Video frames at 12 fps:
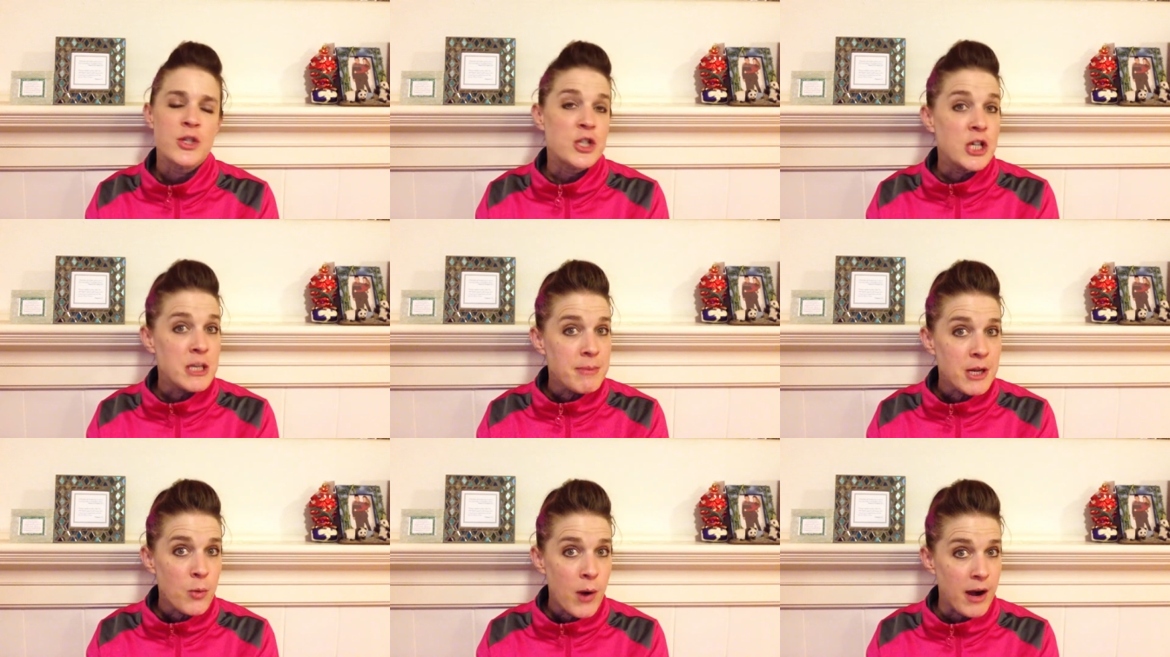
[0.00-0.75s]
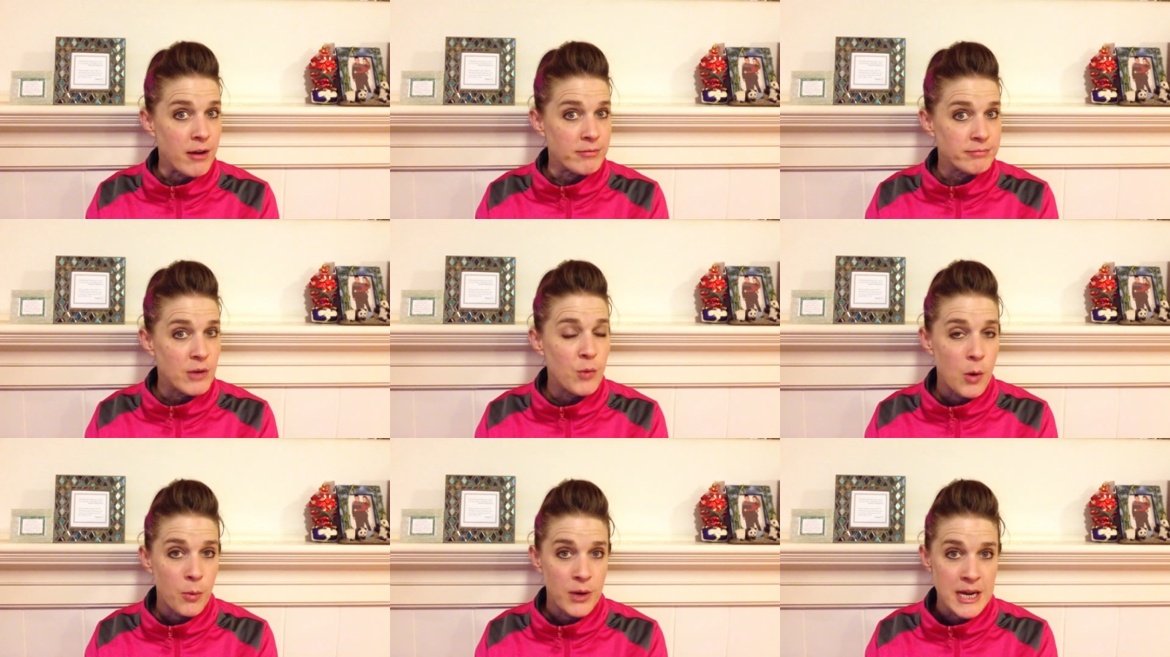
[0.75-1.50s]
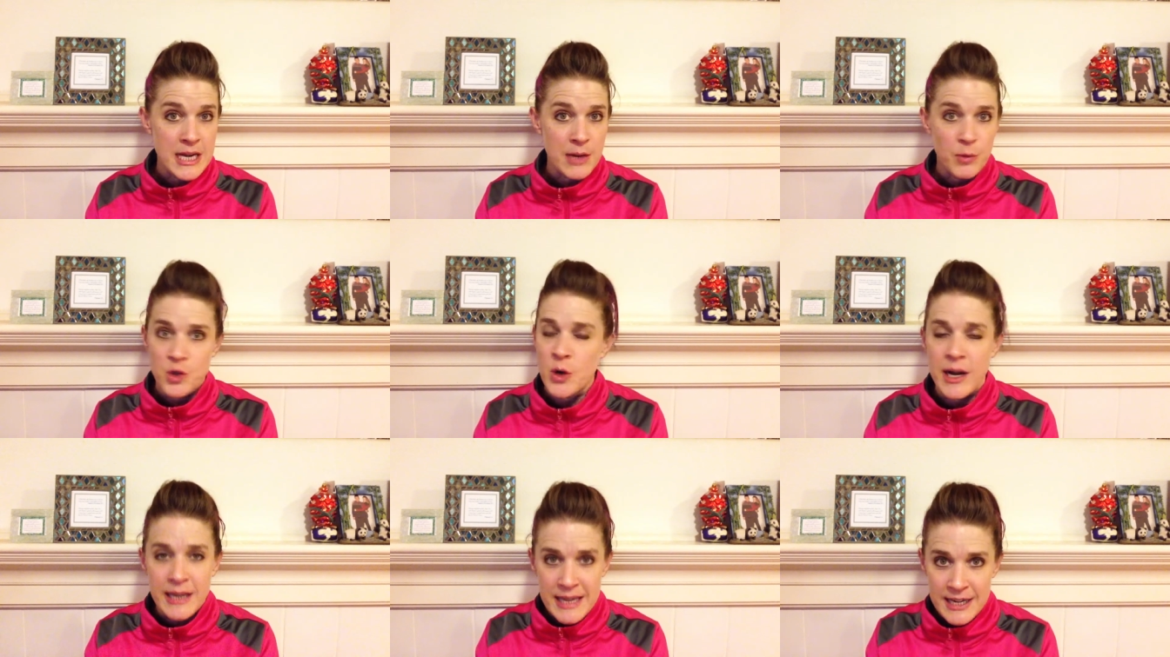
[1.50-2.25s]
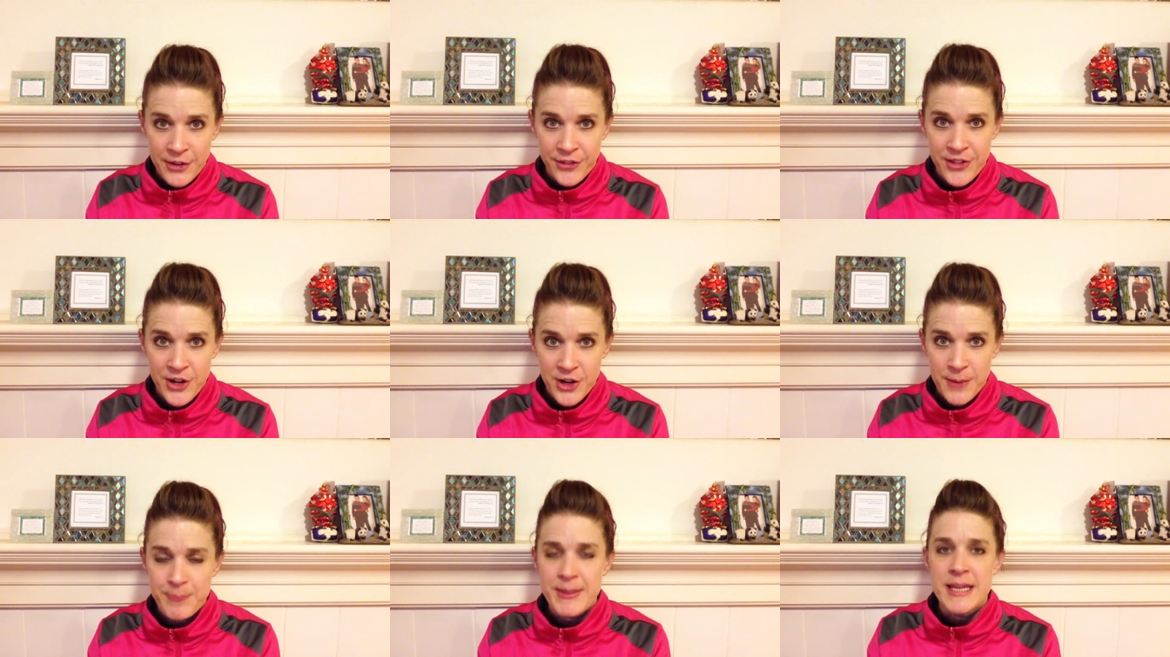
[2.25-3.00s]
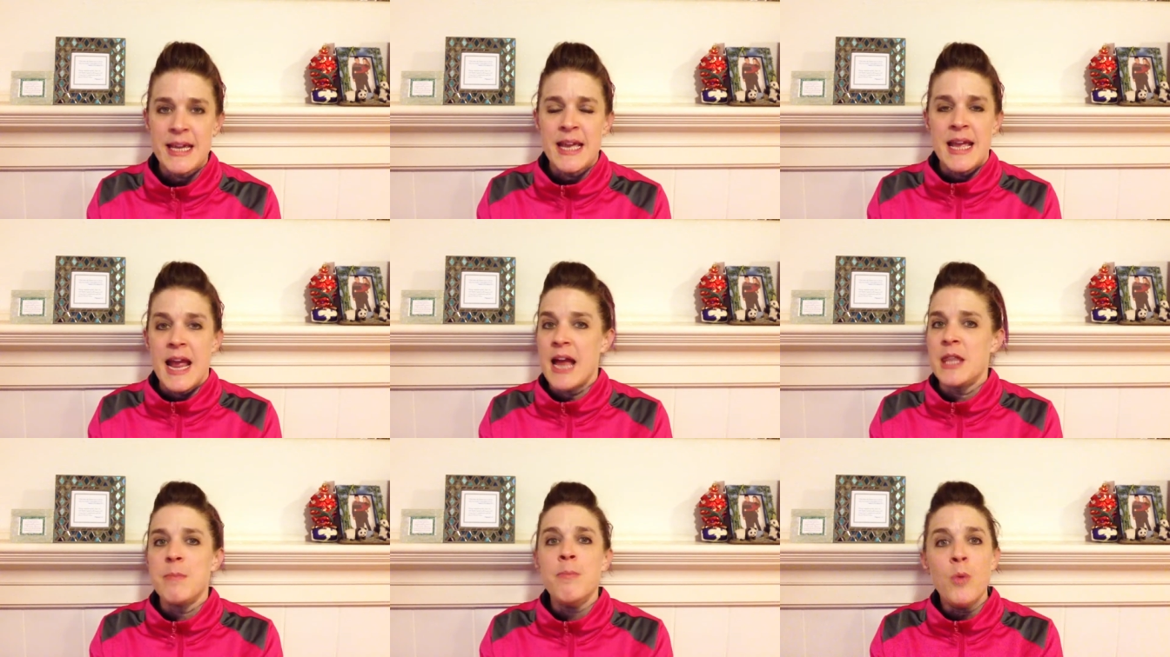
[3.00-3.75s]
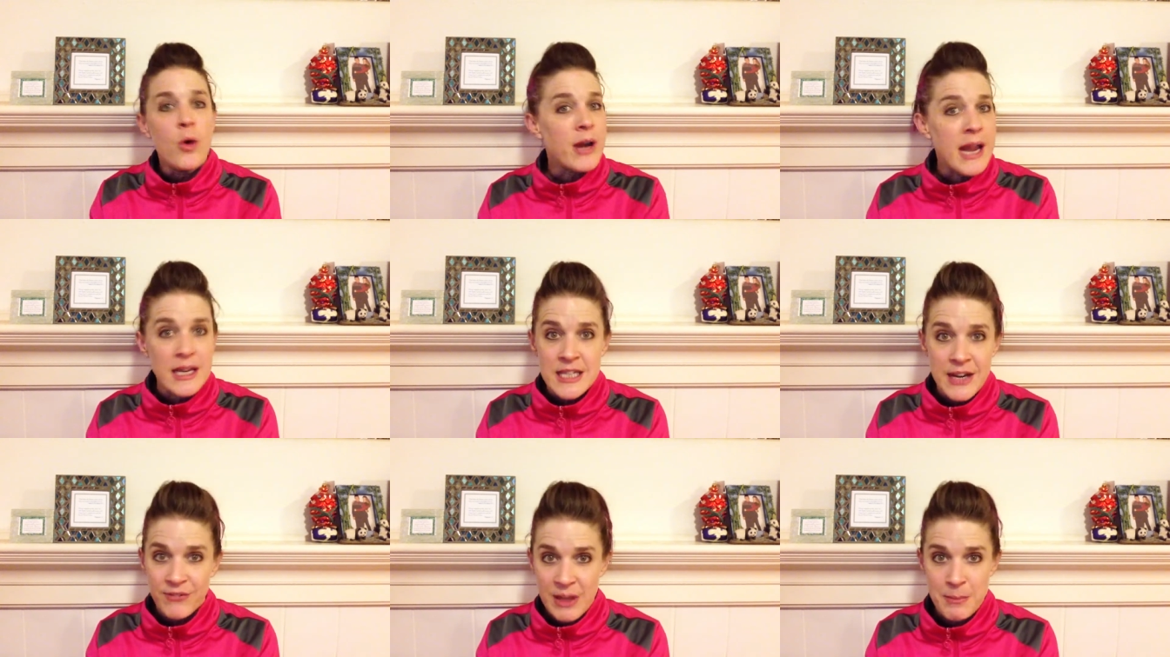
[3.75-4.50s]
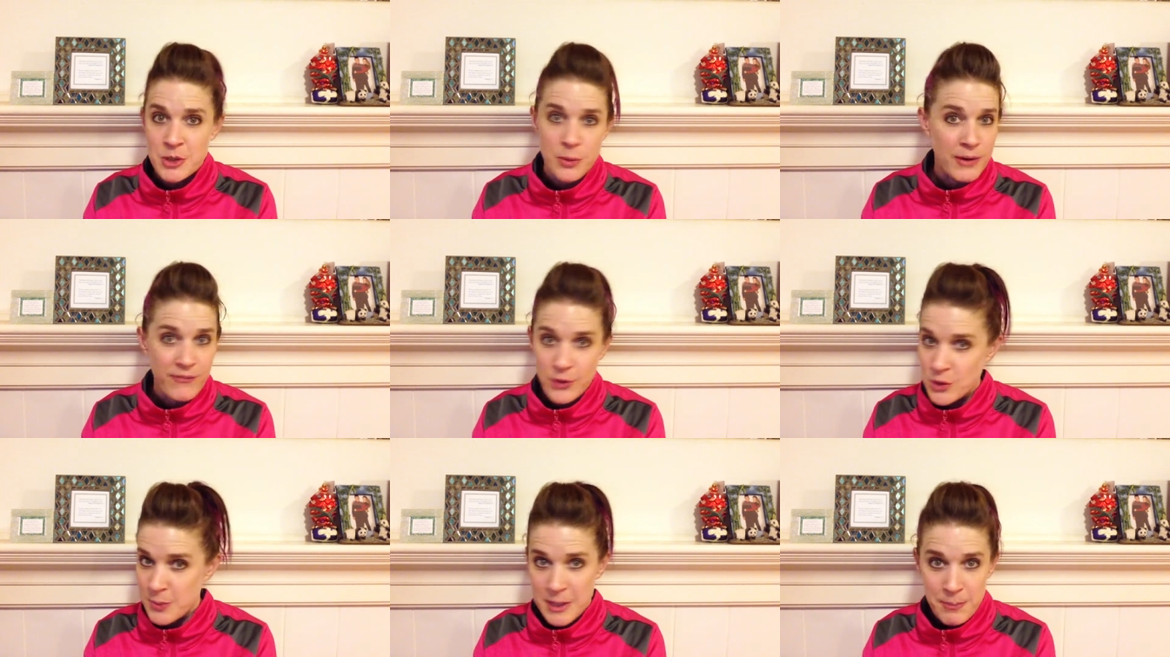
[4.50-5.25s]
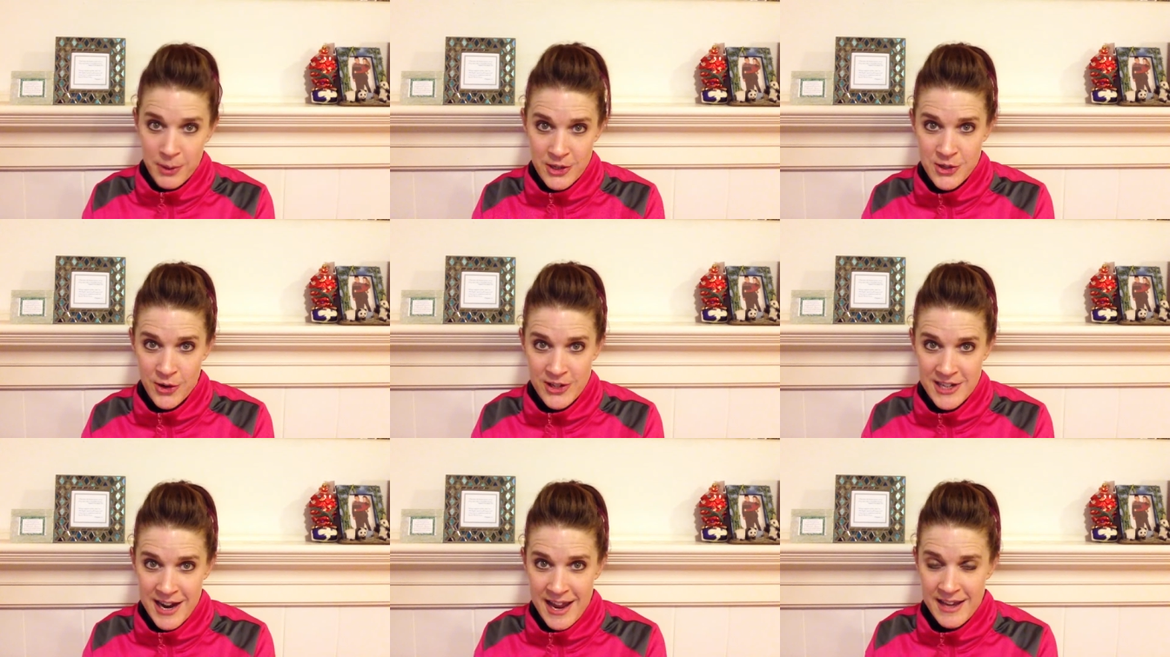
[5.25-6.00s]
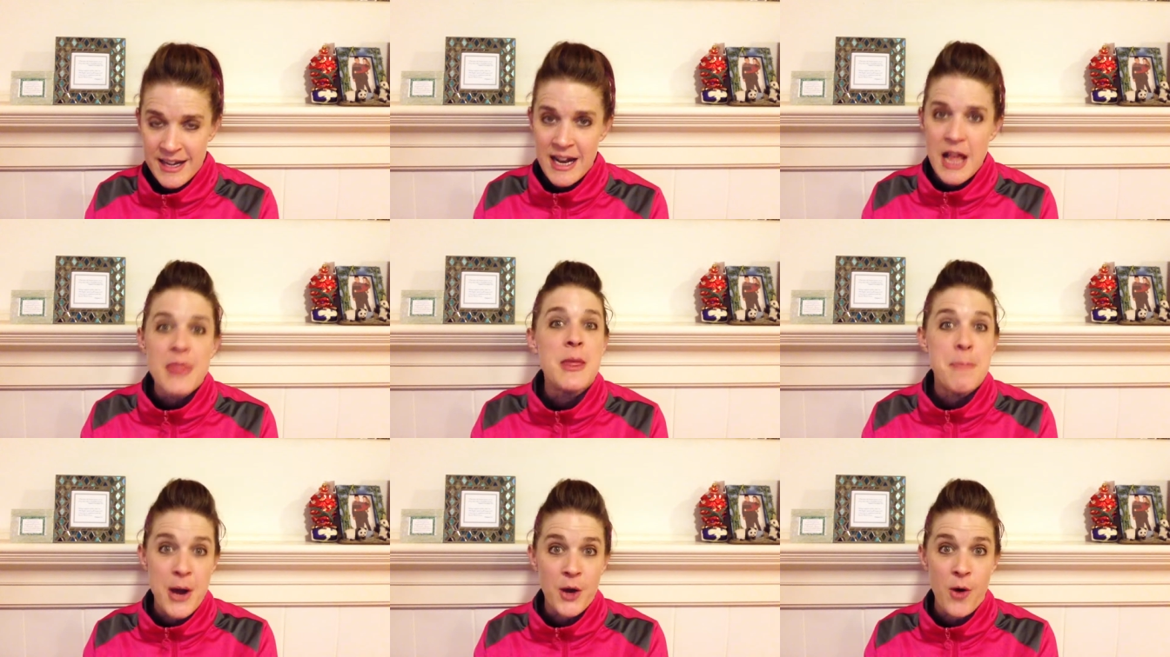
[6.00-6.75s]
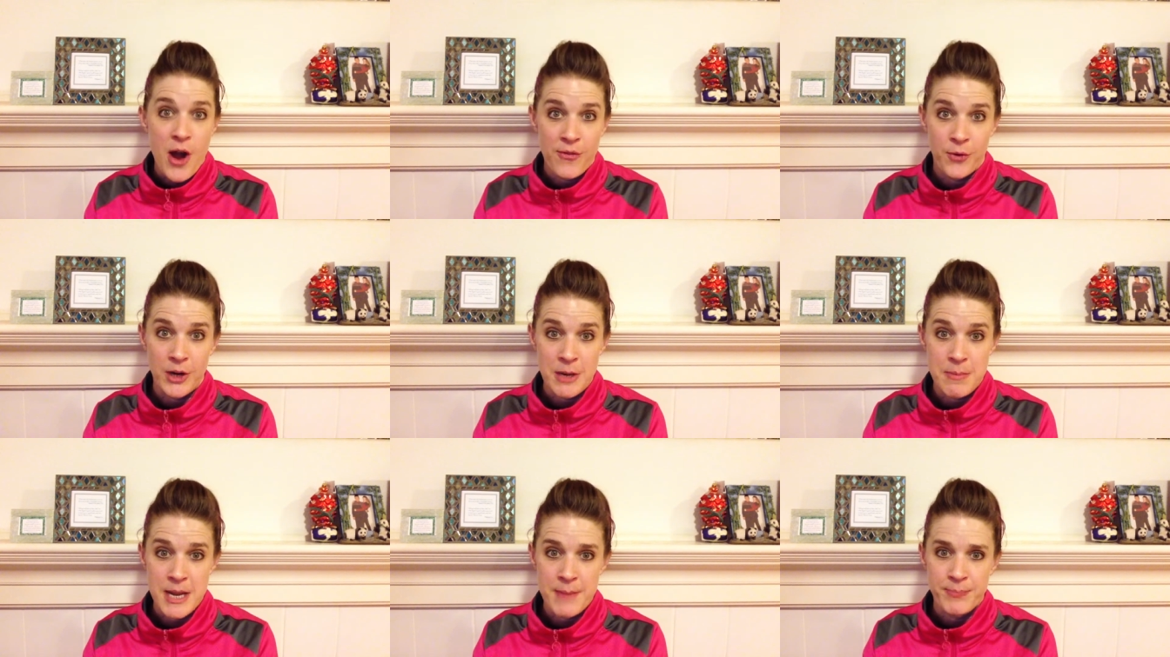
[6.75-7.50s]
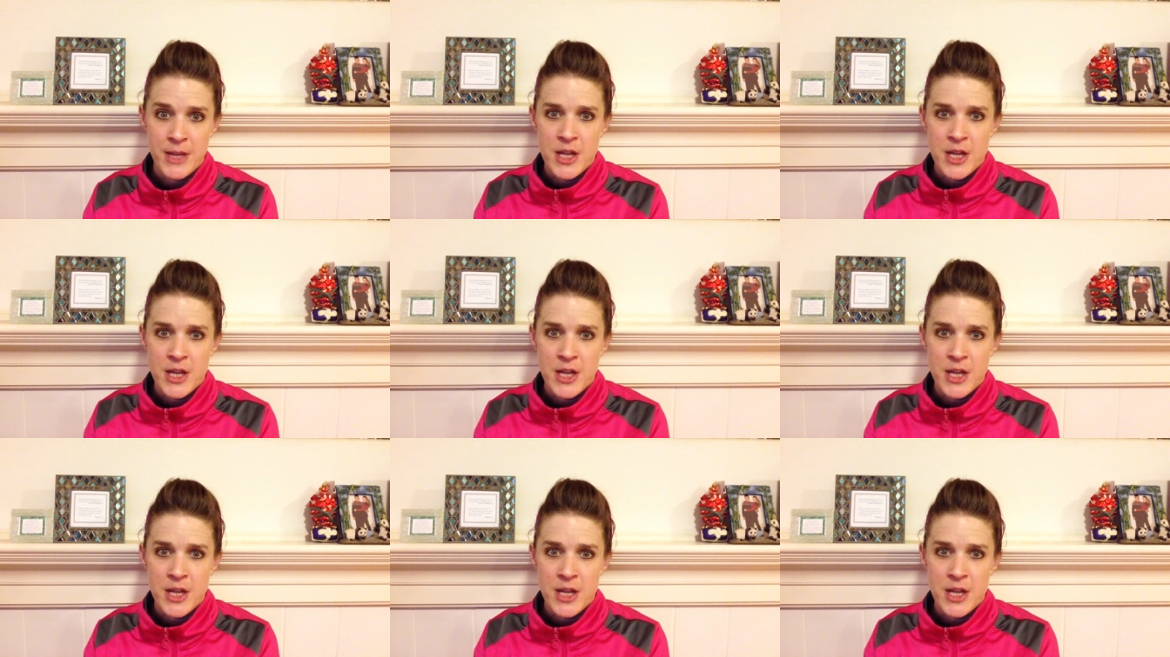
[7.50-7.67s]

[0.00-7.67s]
it's good to be aware of what we're eating. We're trying to eat healthier, and the more anti-inflammatory foods we can put into our diet, the better off we're going to be.